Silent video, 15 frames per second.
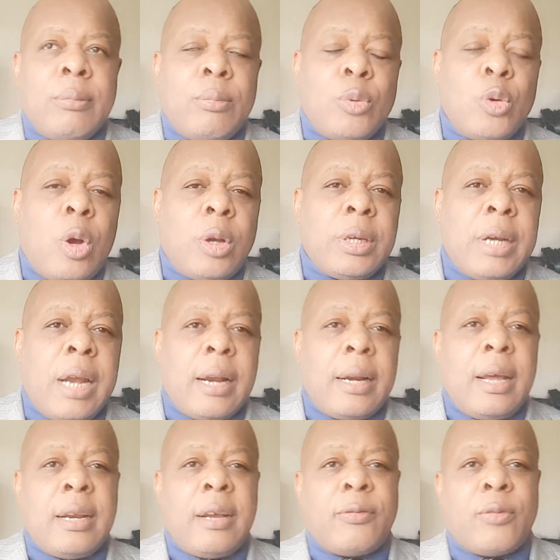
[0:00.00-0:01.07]
Northern
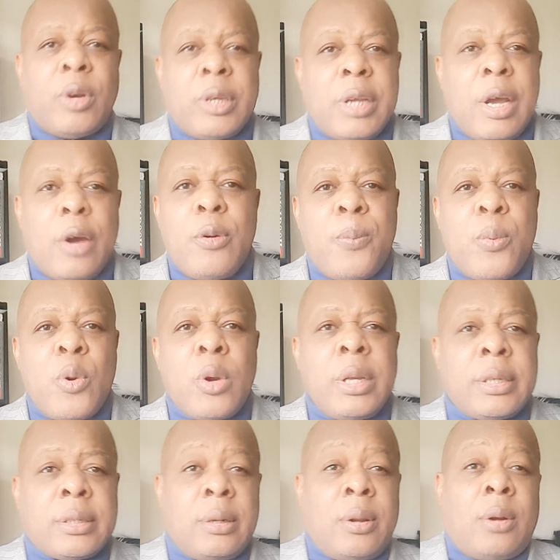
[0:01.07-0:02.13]
Ireland have got their own
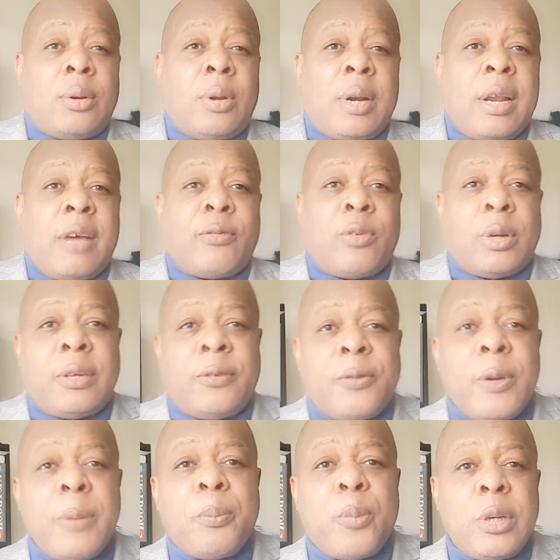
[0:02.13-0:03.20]
police. London have got
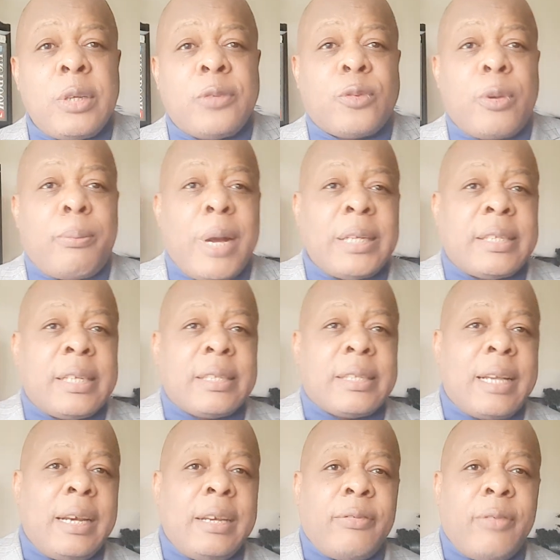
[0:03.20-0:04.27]
different police from
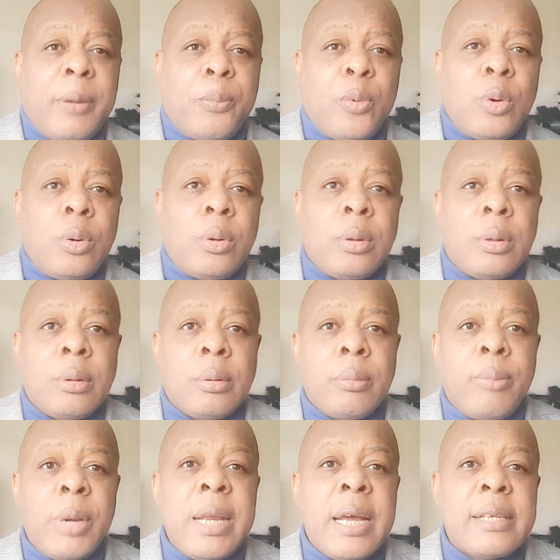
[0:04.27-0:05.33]
Manchester, Liverpool.
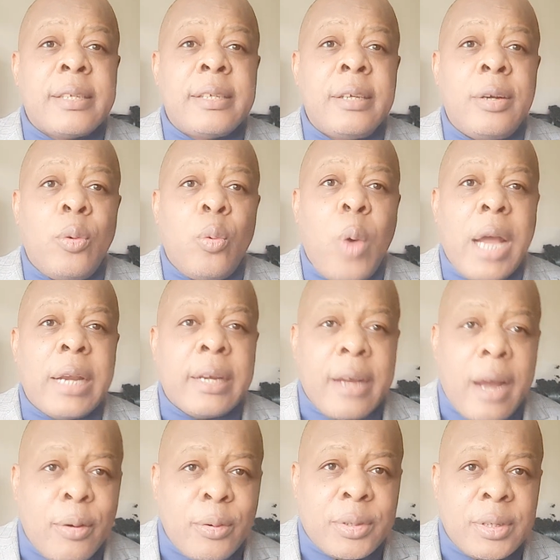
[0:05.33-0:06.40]
But they are still one
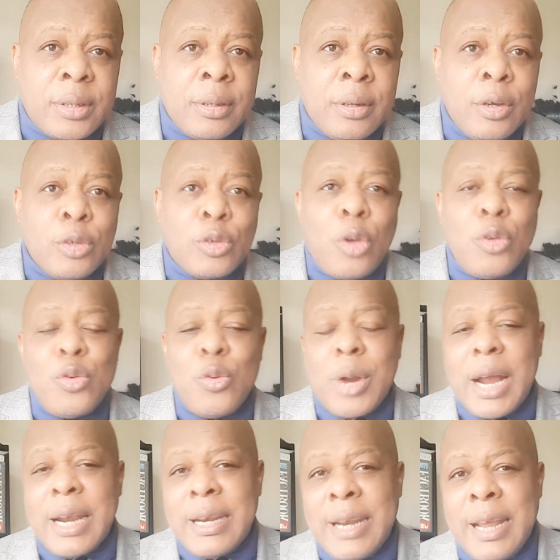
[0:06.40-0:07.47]
country. So you
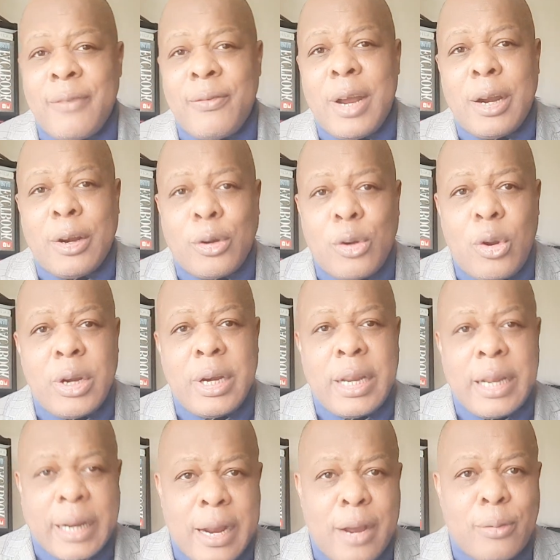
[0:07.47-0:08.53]
can never run
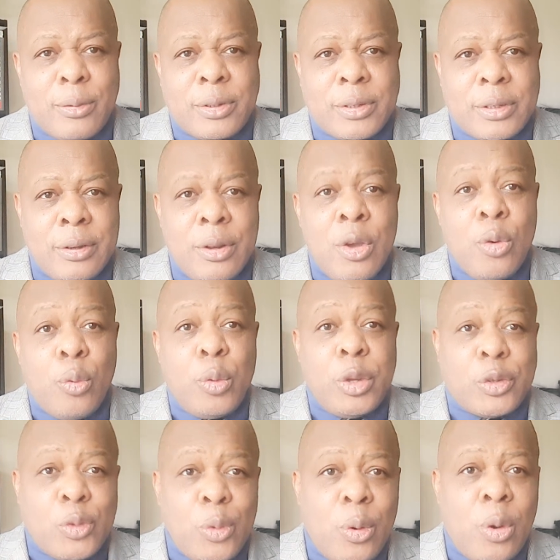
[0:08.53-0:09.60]
a country
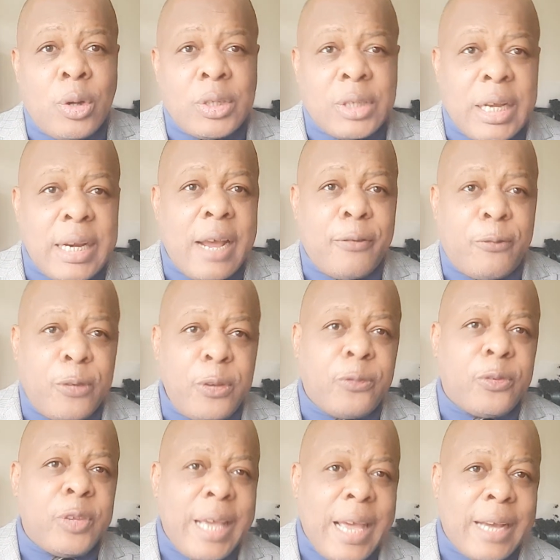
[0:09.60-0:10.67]
with
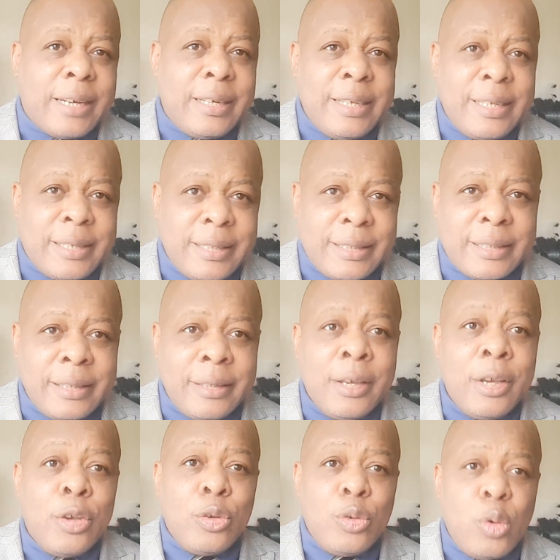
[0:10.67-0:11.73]
250
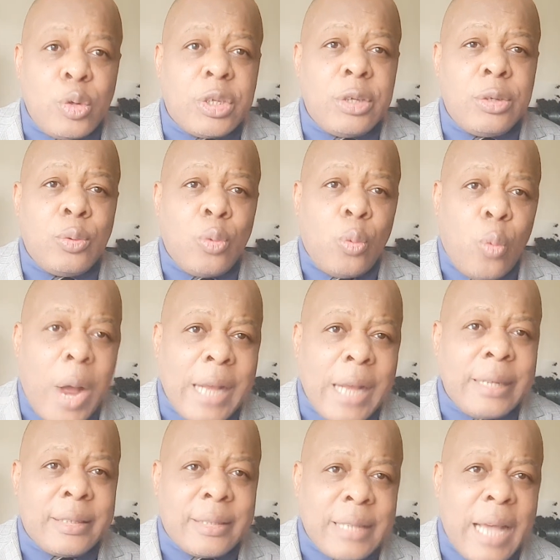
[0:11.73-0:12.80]
ethnicity using
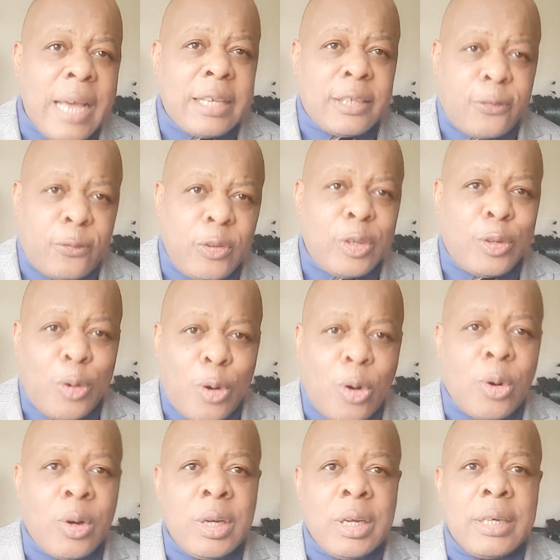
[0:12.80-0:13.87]
one size fit
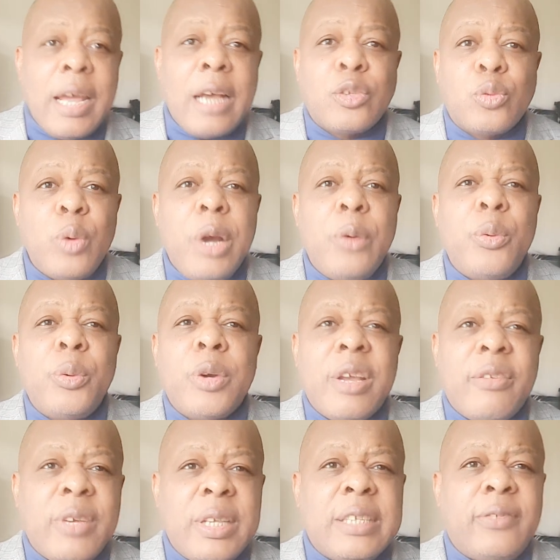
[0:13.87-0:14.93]
all. That's where we will
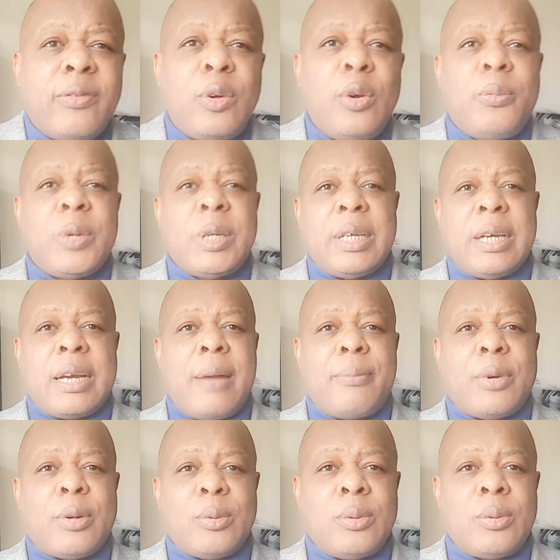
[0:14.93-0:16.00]
never develop in the
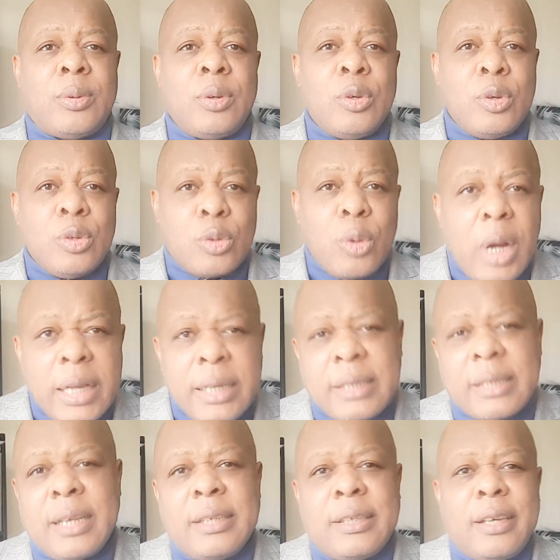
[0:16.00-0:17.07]
Cameroons. So
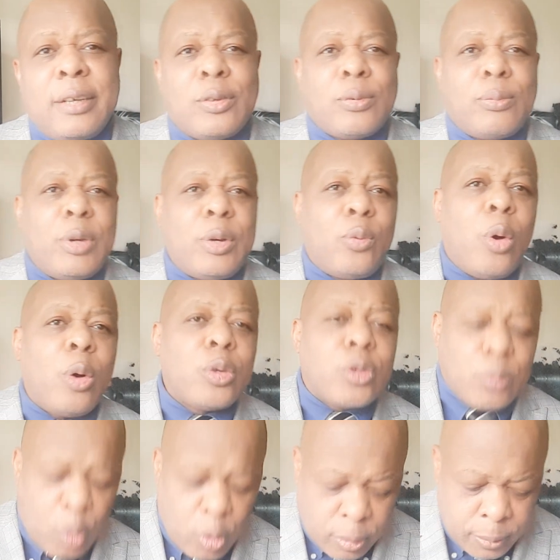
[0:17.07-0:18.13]
ladies and gentlemen,
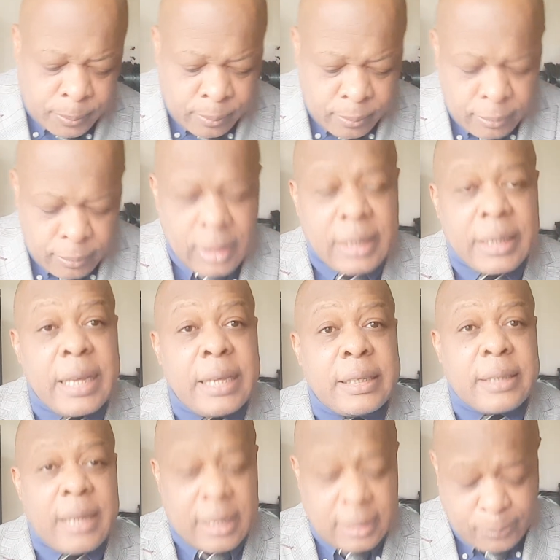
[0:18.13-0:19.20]
once more,
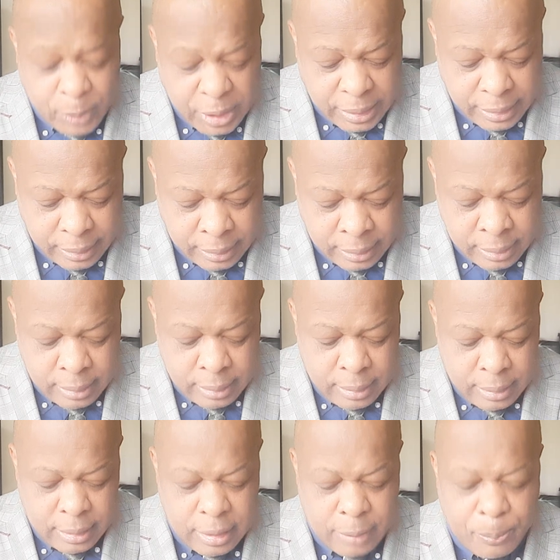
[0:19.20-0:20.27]
this has been
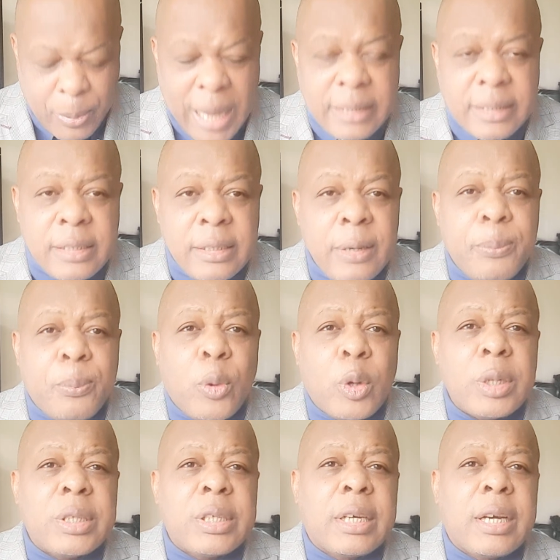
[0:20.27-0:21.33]
a party
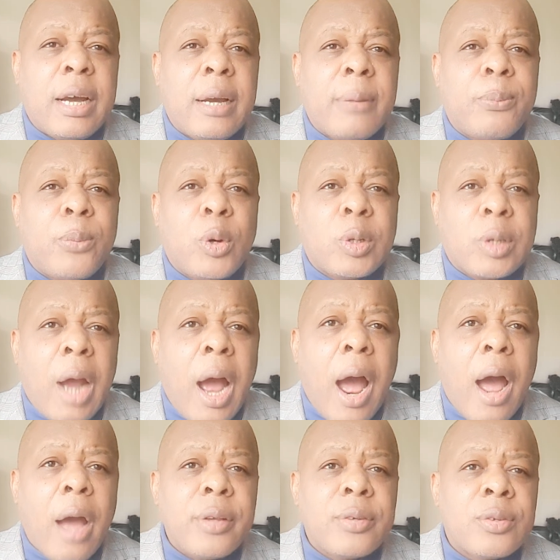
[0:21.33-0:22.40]
political
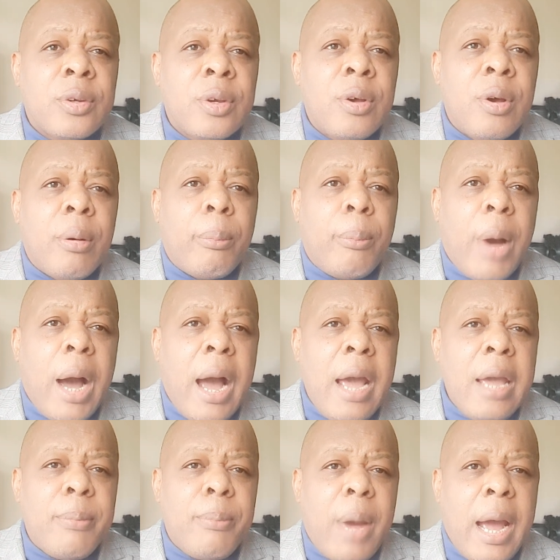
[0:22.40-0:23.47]
broadcast
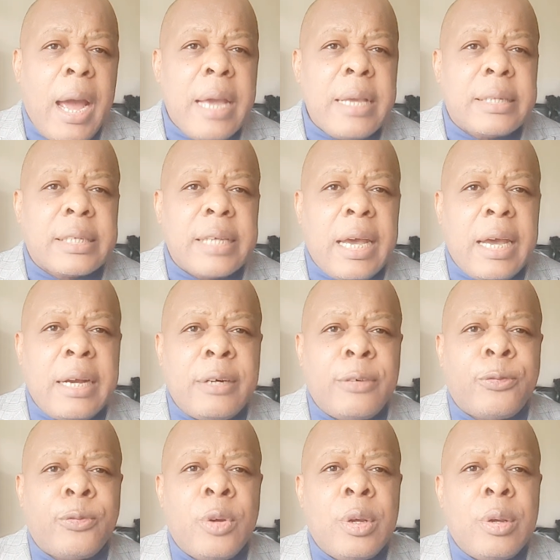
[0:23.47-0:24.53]
by
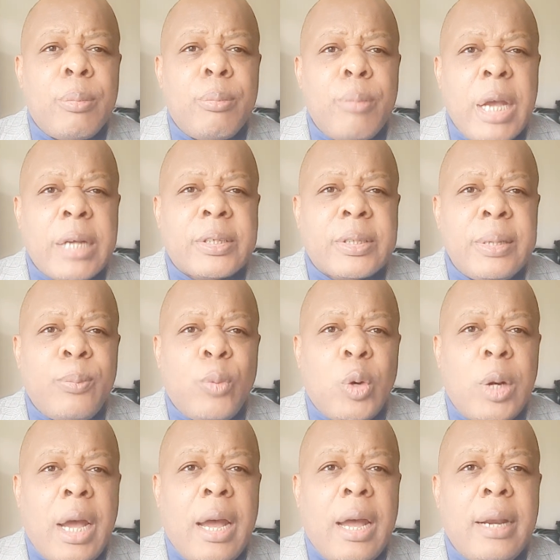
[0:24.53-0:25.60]
myself, Maitre
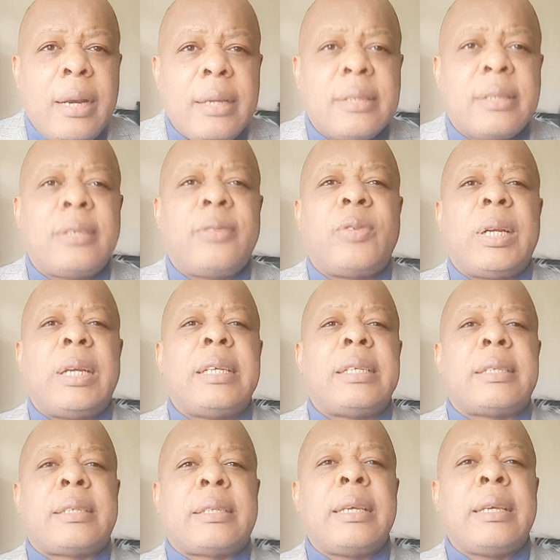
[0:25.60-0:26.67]
Mola Alex Diveli
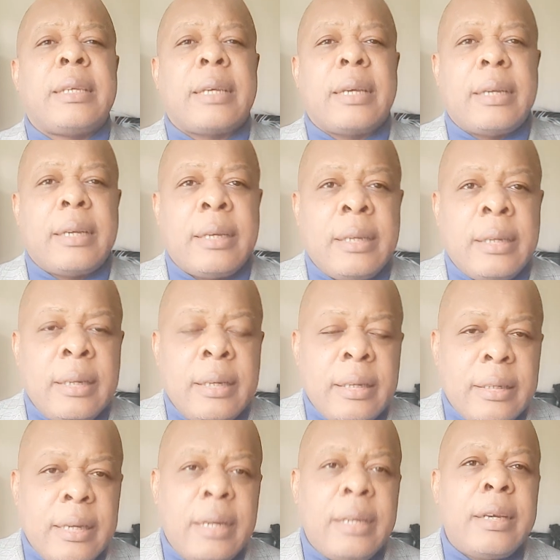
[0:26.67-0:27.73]
Singer,
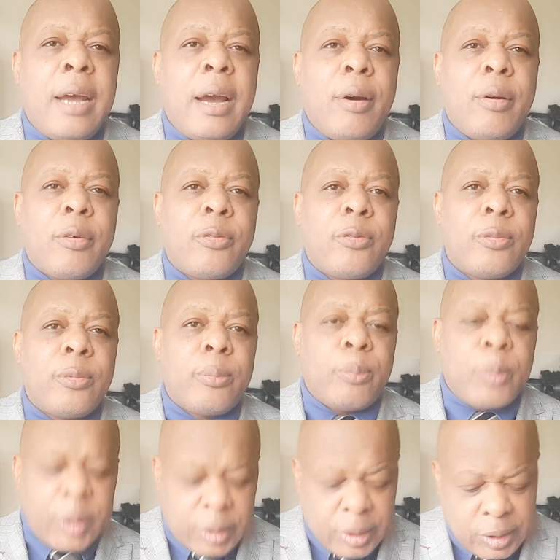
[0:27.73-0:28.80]
the leader of
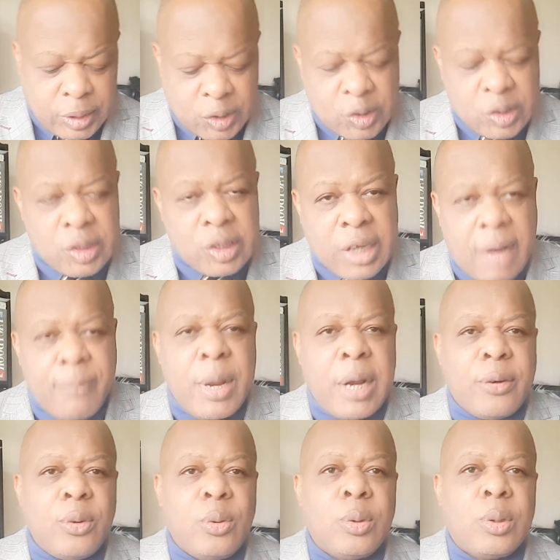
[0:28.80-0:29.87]
British
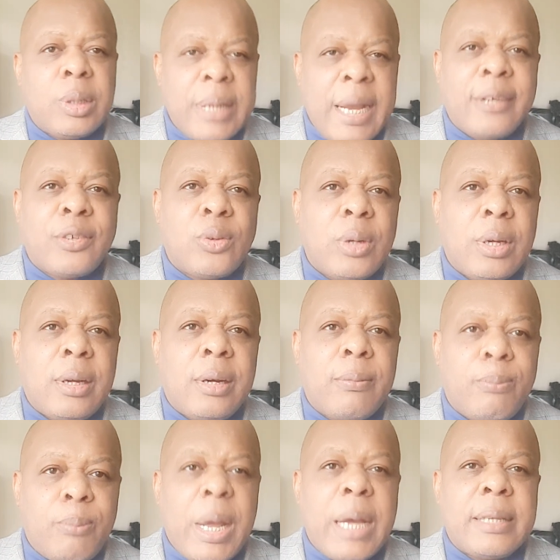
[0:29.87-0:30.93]
Cameroon
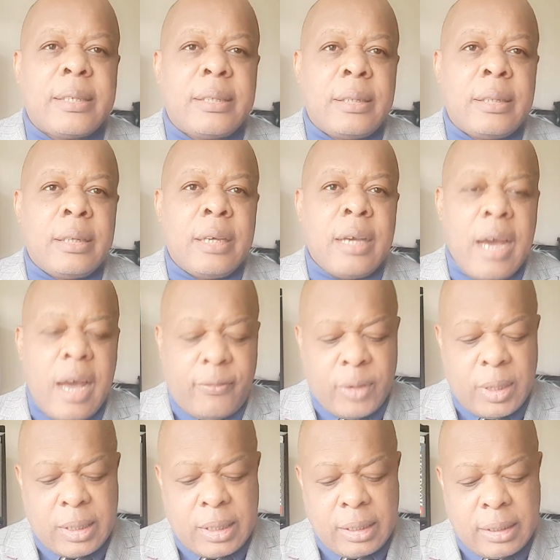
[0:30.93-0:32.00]
National Party. Have
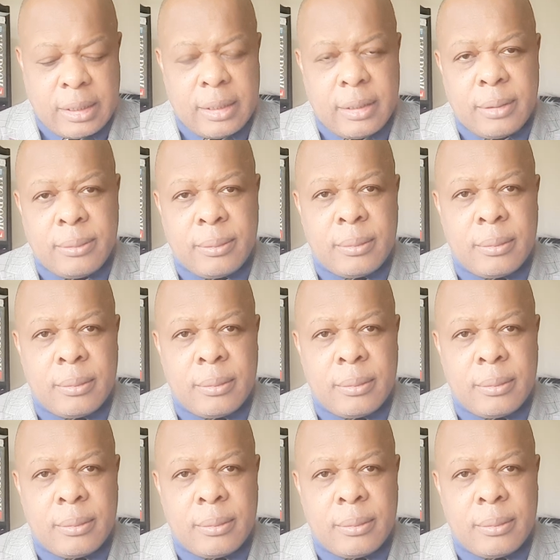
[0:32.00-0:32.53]
a great day.